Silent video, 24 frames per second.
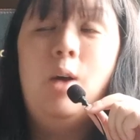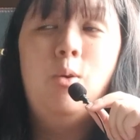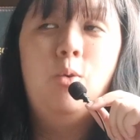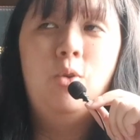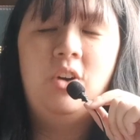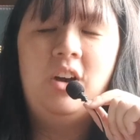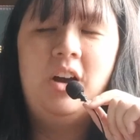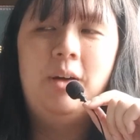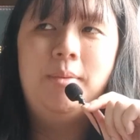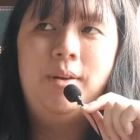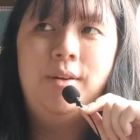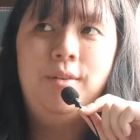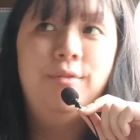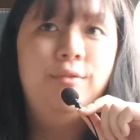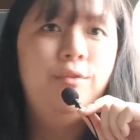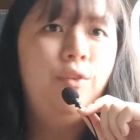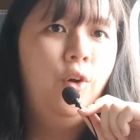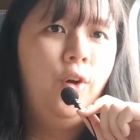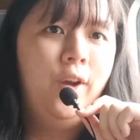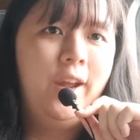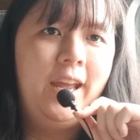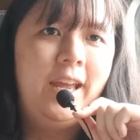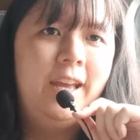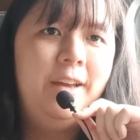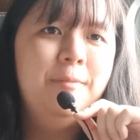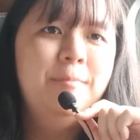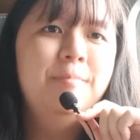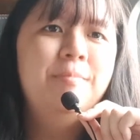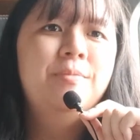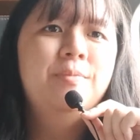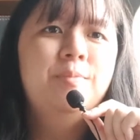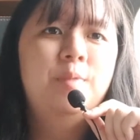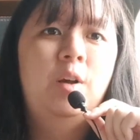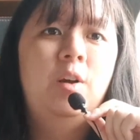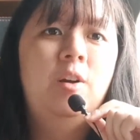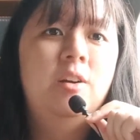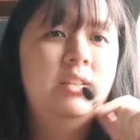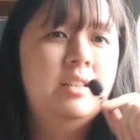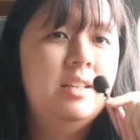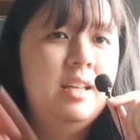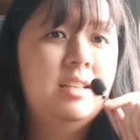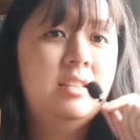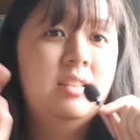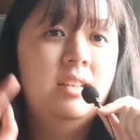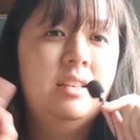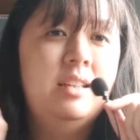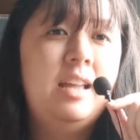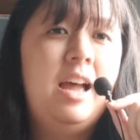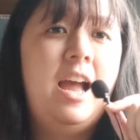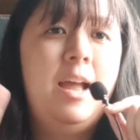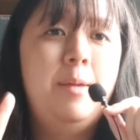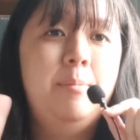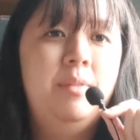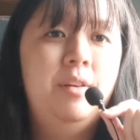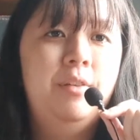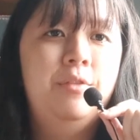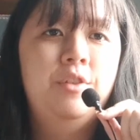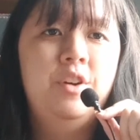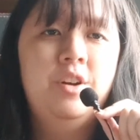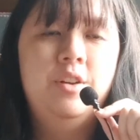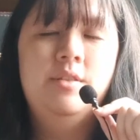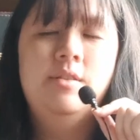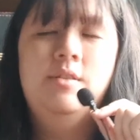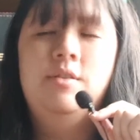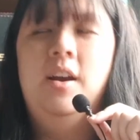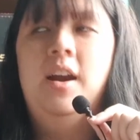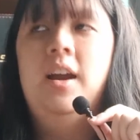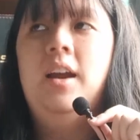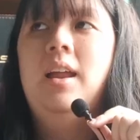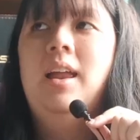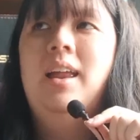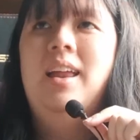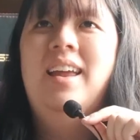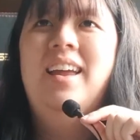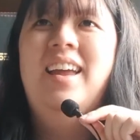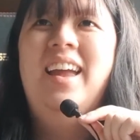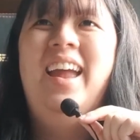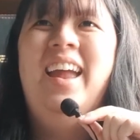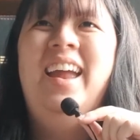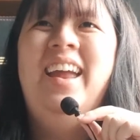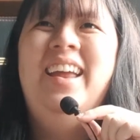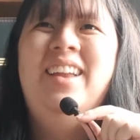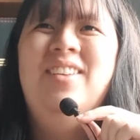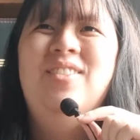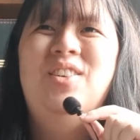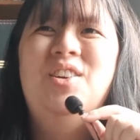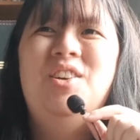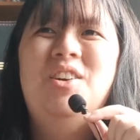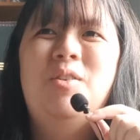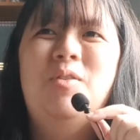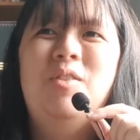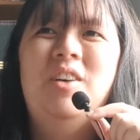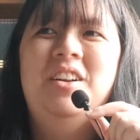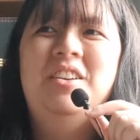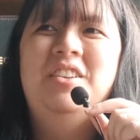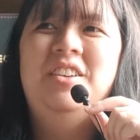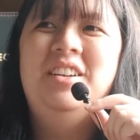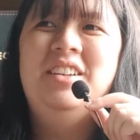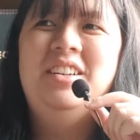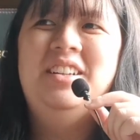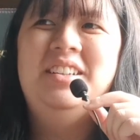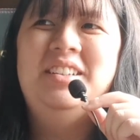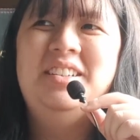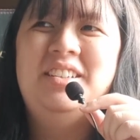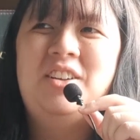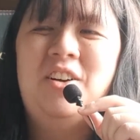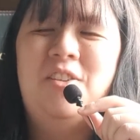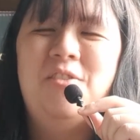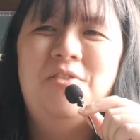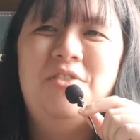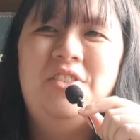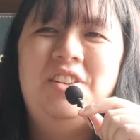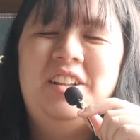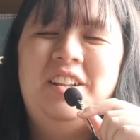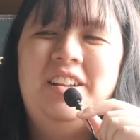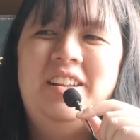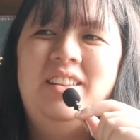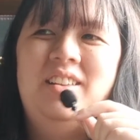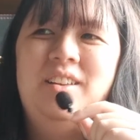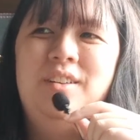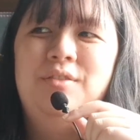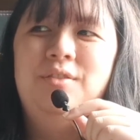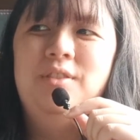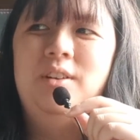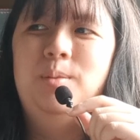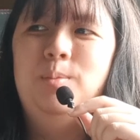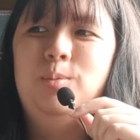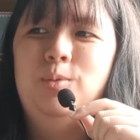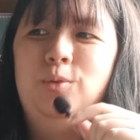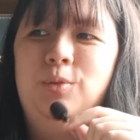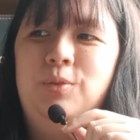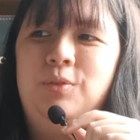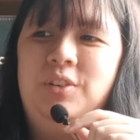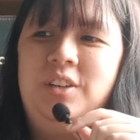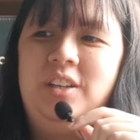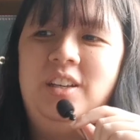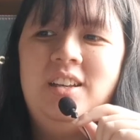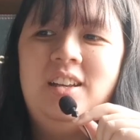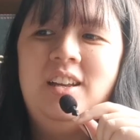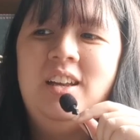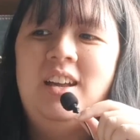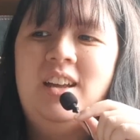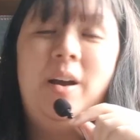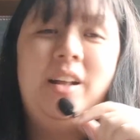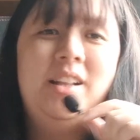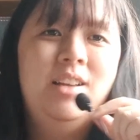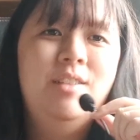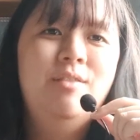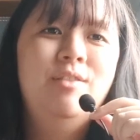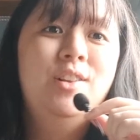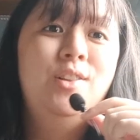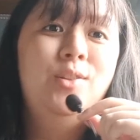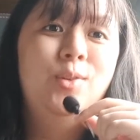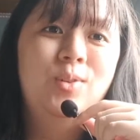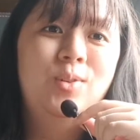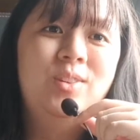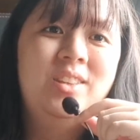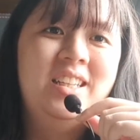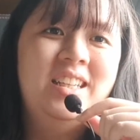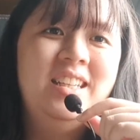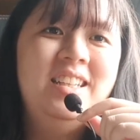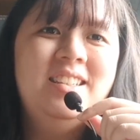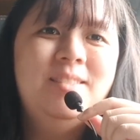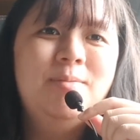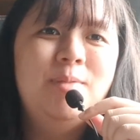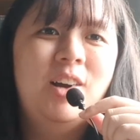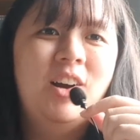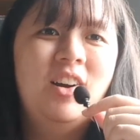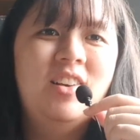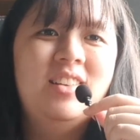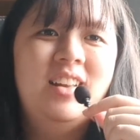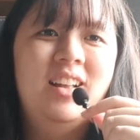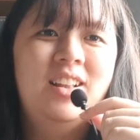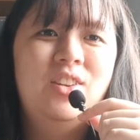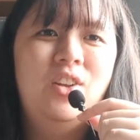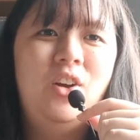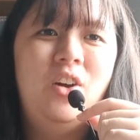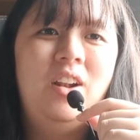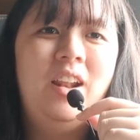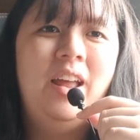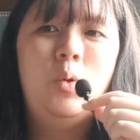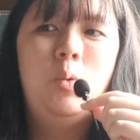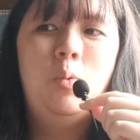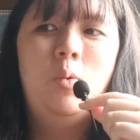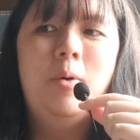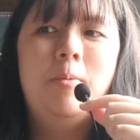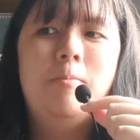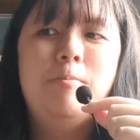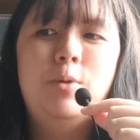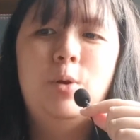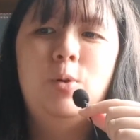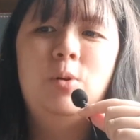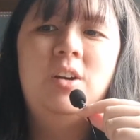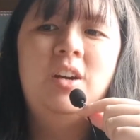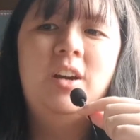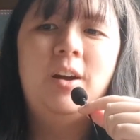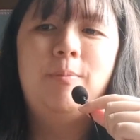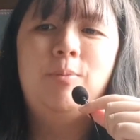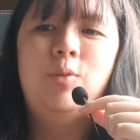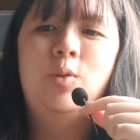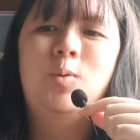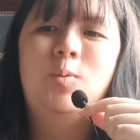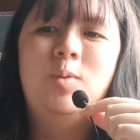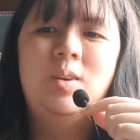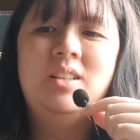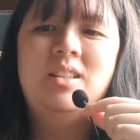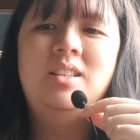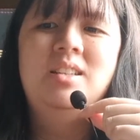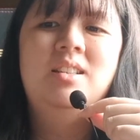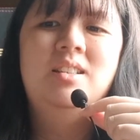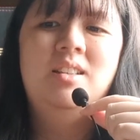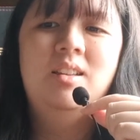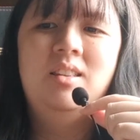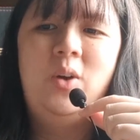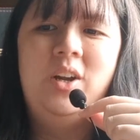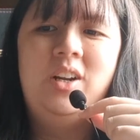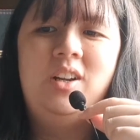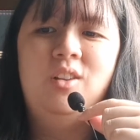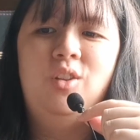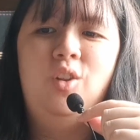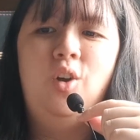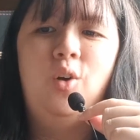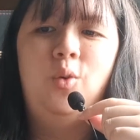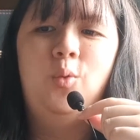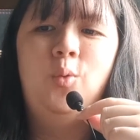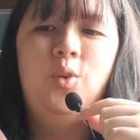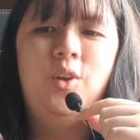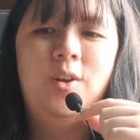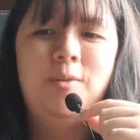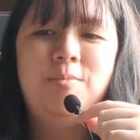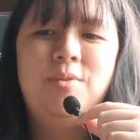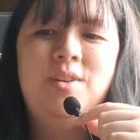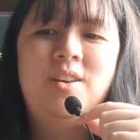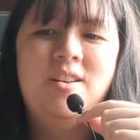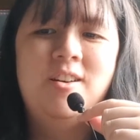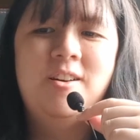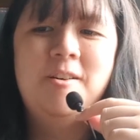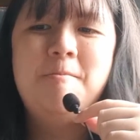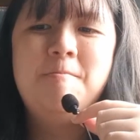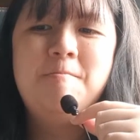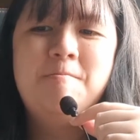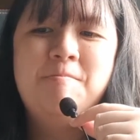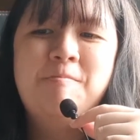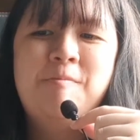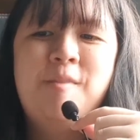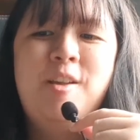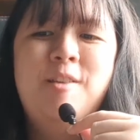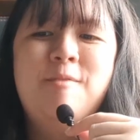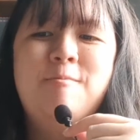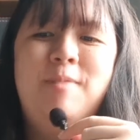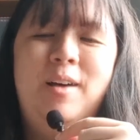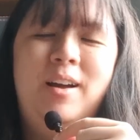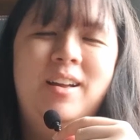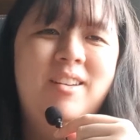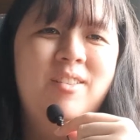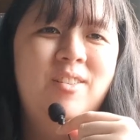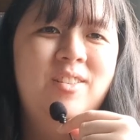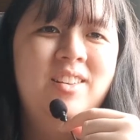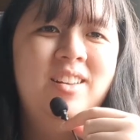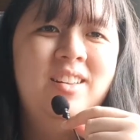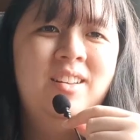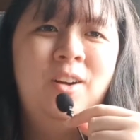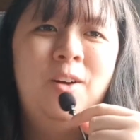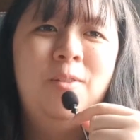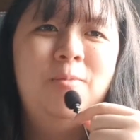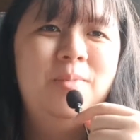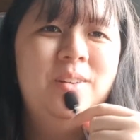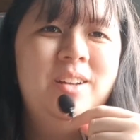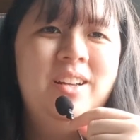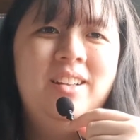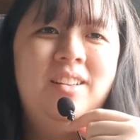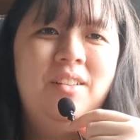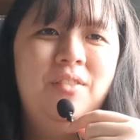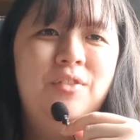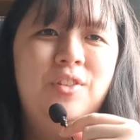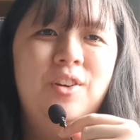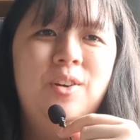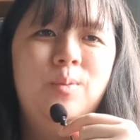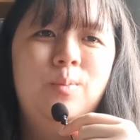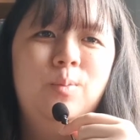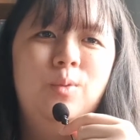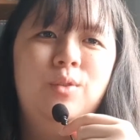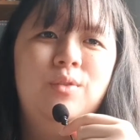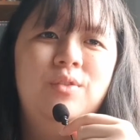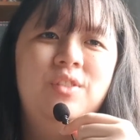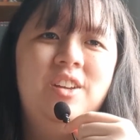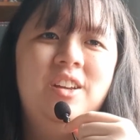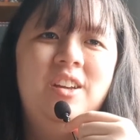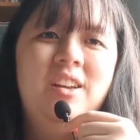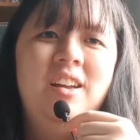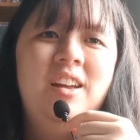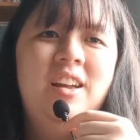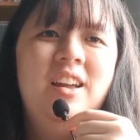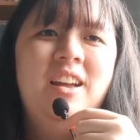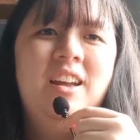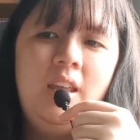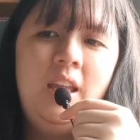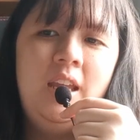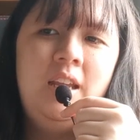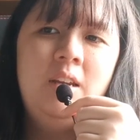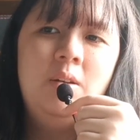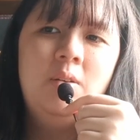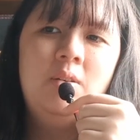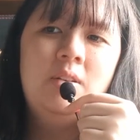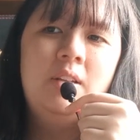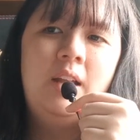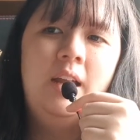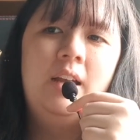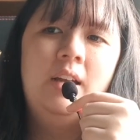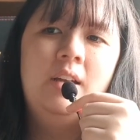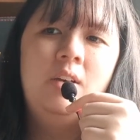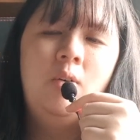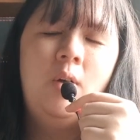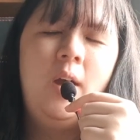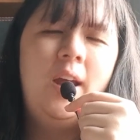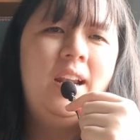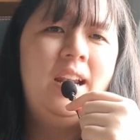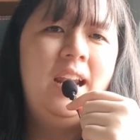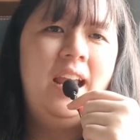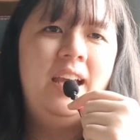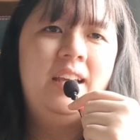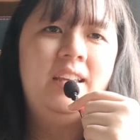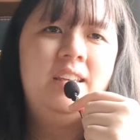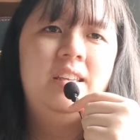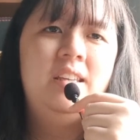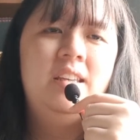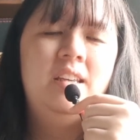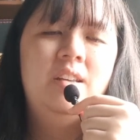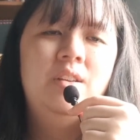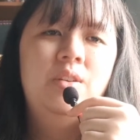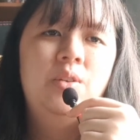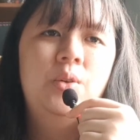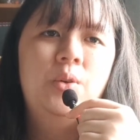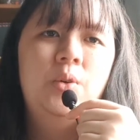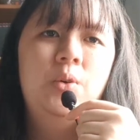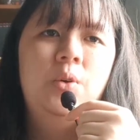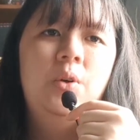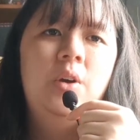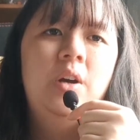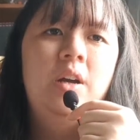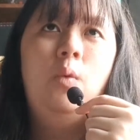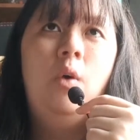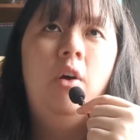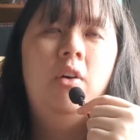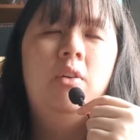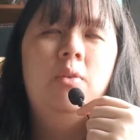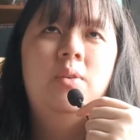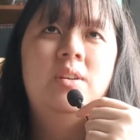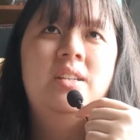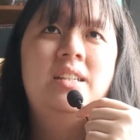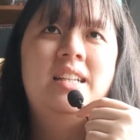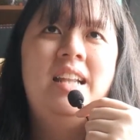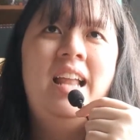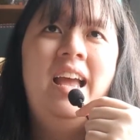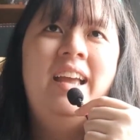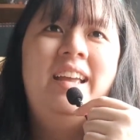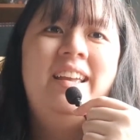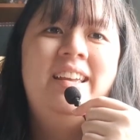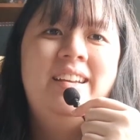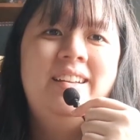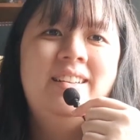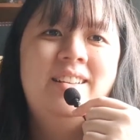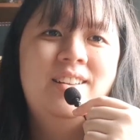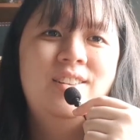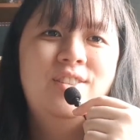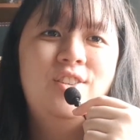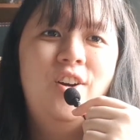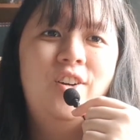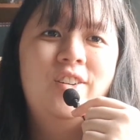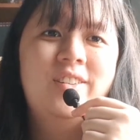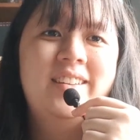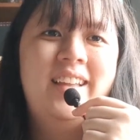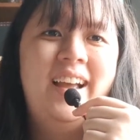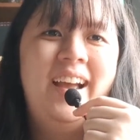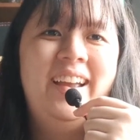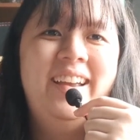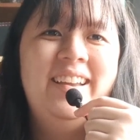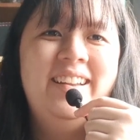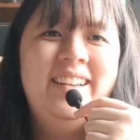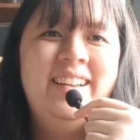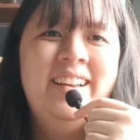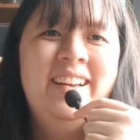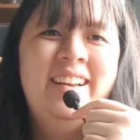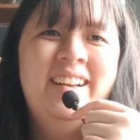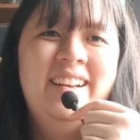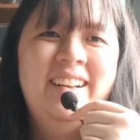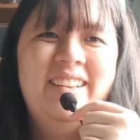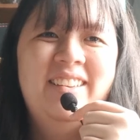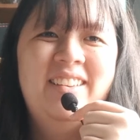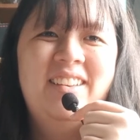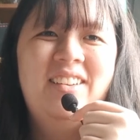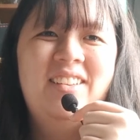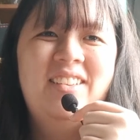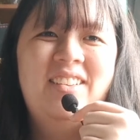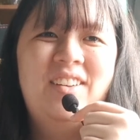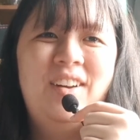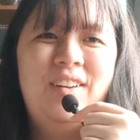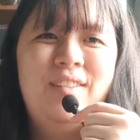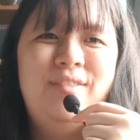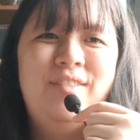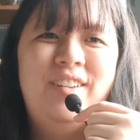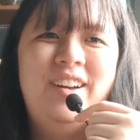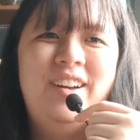I woke up at 4 a.m. because that's the time difference, right? And we were watching this completely different movie, but I didn't even notice because I thought we were building up towards where the dog would appear. But it was a completely different movie, and it was like quite laggy, so while it was lagging, the dog died. So it's quite